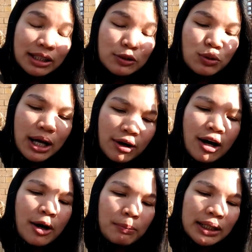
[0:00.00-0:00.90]
as well.
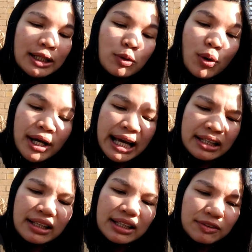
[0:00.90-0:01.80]
But anyway, I
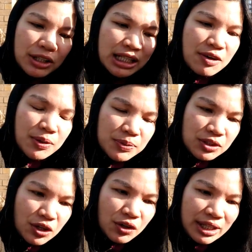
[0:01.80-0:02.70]
think it's run out of
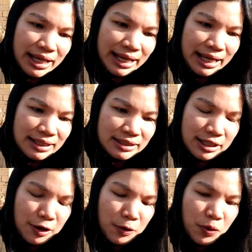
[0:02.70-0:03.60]
stock, and
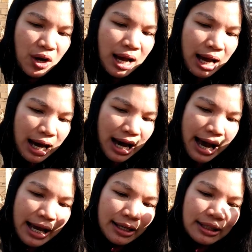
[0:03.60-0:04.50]
so
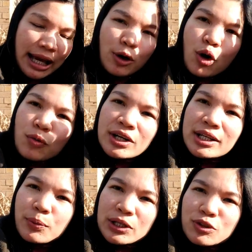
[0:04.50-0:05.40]
I
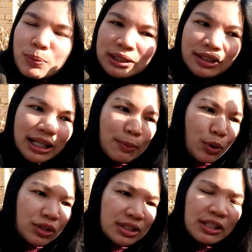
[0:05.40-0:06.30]
already went to Bandung and
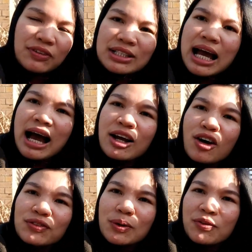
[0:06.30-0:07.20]
bought different type
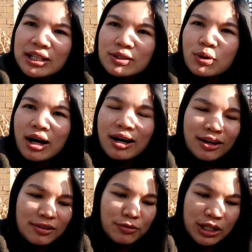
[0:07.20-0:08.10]
of the red
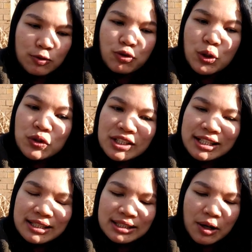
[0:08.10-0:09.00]

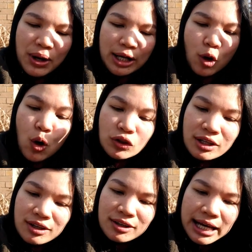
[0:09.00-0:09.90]
roses. So I called
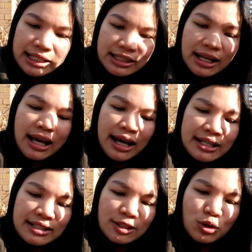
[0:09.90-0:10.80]
her.
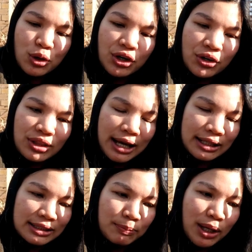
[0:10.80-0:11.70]
I said to her
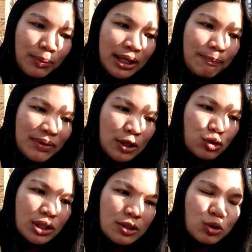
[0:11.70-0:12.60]
that maybe I
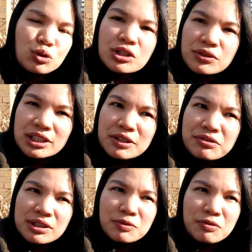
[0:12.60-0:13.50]
should do
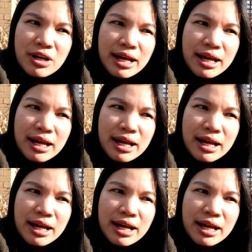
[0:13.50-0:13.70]
different